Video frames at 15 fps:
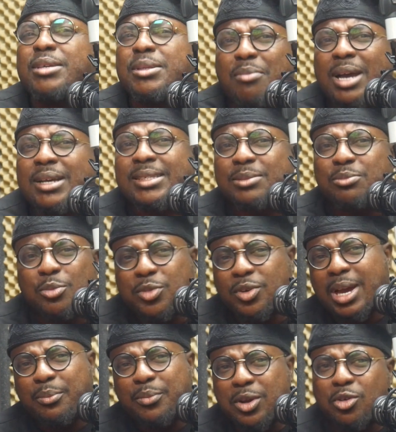Maximum, you
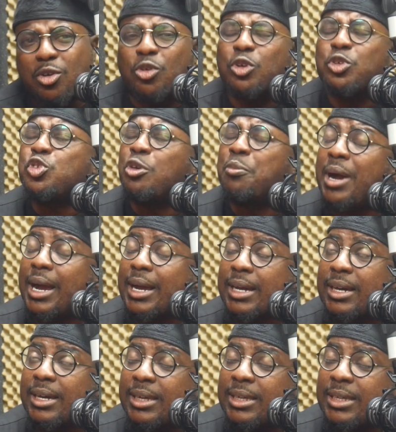can bring Okonjo
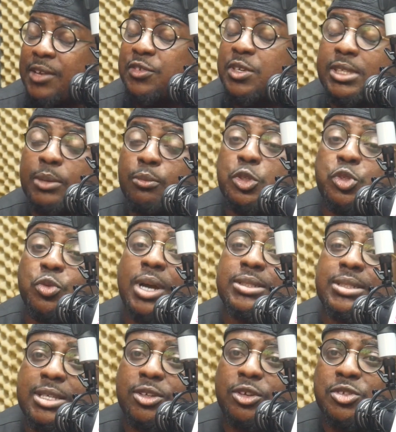back if she's able to act
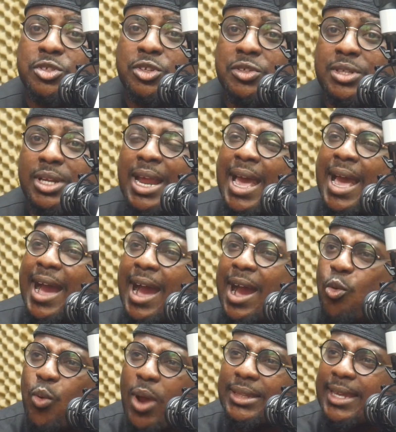as consultant.
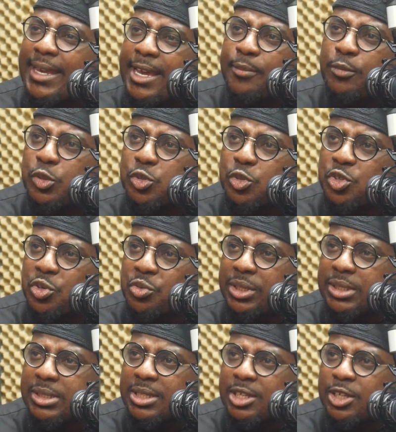How were they able to do
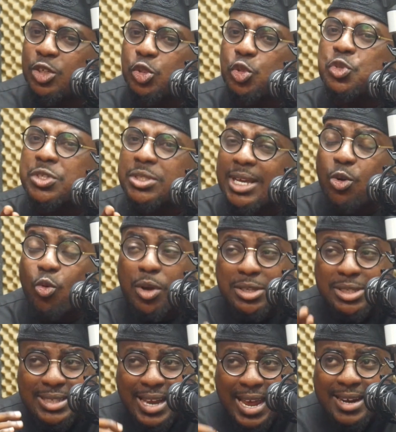it?
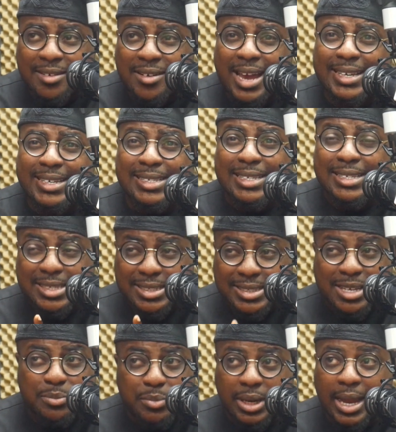Once naira is
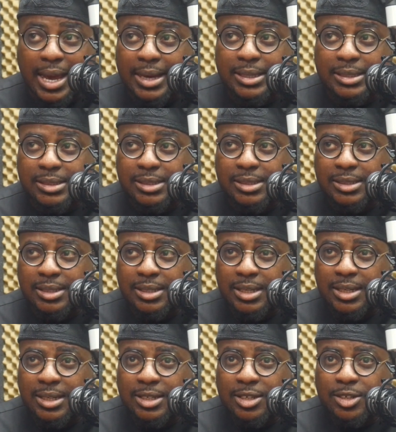stabilized,
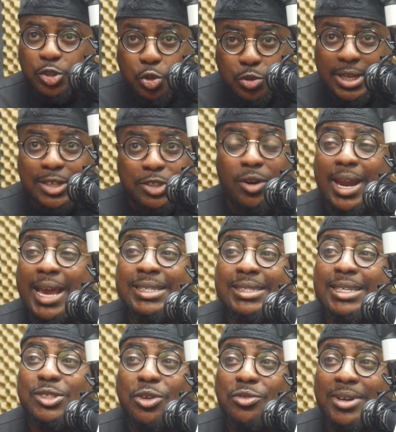today dollar is
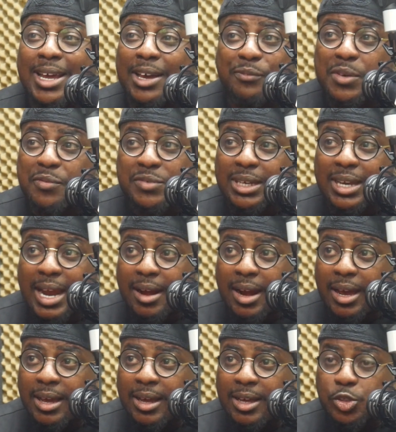650 naira
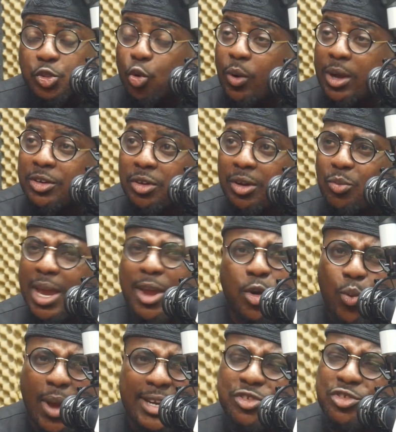to $1.
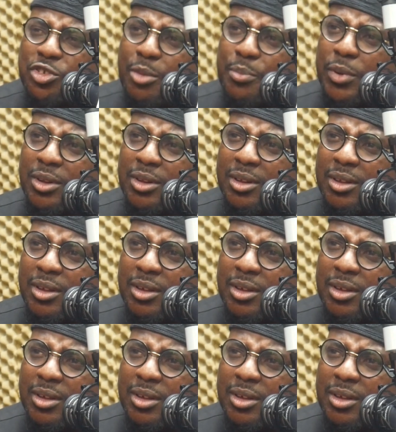We're in trouble.